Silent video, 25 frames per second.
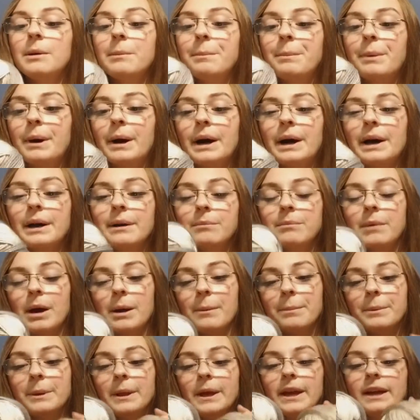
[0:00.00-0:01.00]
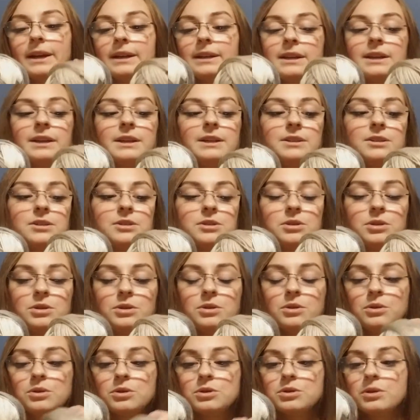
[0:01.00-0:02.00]
But my plan is
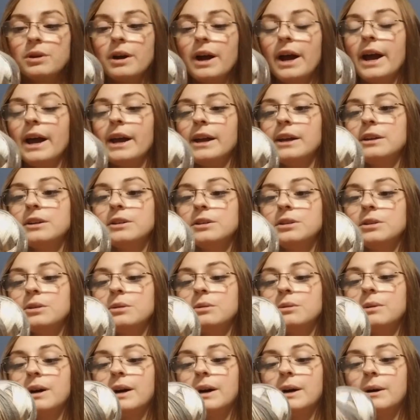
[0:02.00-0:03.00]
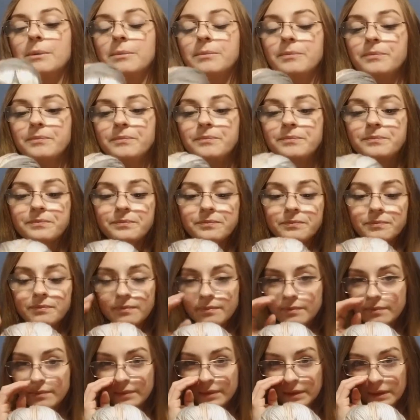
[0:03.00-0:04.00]
to try to,
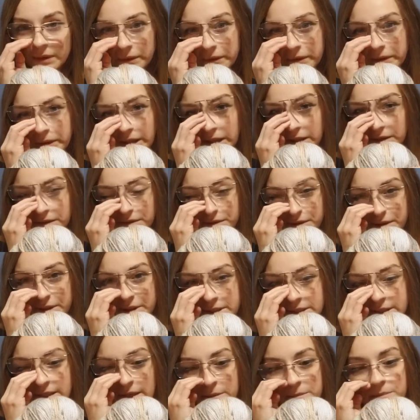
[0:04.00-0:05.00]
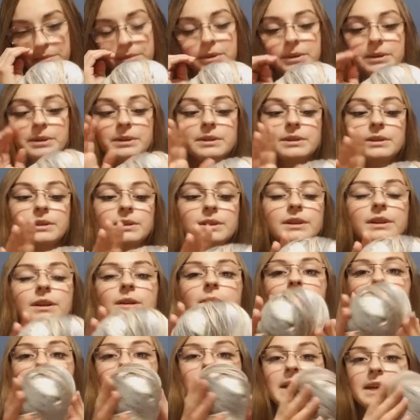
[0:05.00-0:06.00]
like for example,
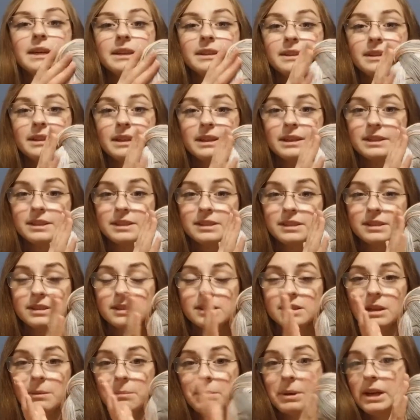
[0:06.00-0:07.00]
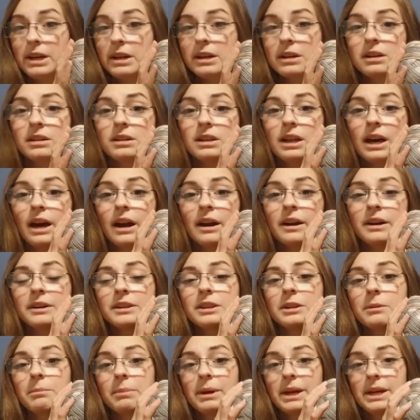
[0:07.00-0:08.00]
make this the Pina Colada,
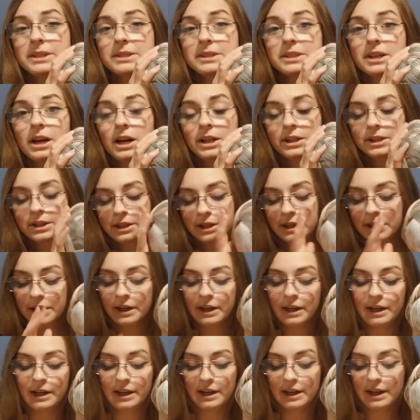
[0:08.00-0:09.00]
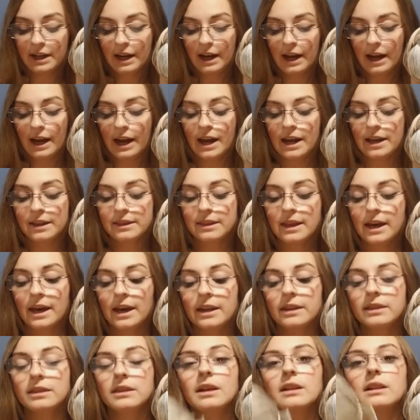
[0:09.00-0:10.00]
the base color, and
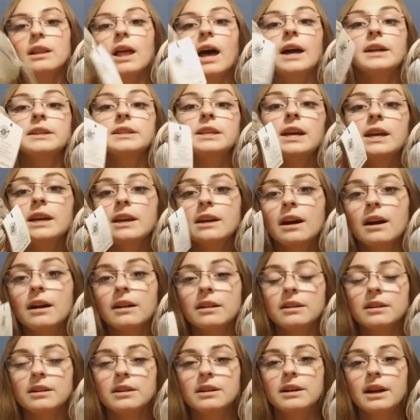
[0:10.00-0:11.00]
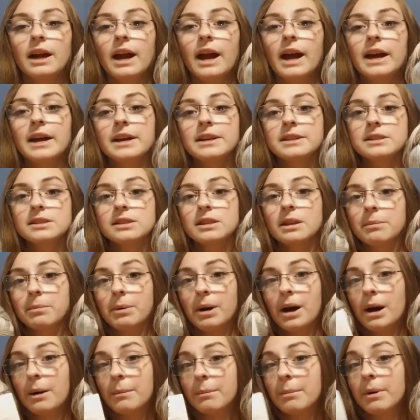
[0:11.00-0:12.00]
then the latte color as the
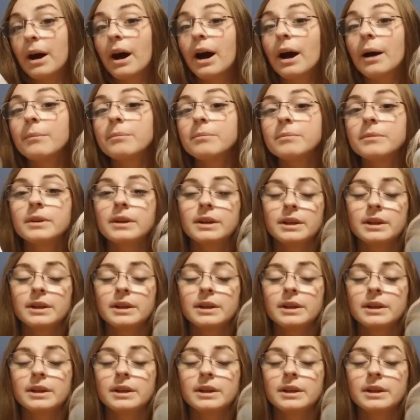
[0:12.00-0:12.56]
pom-pom.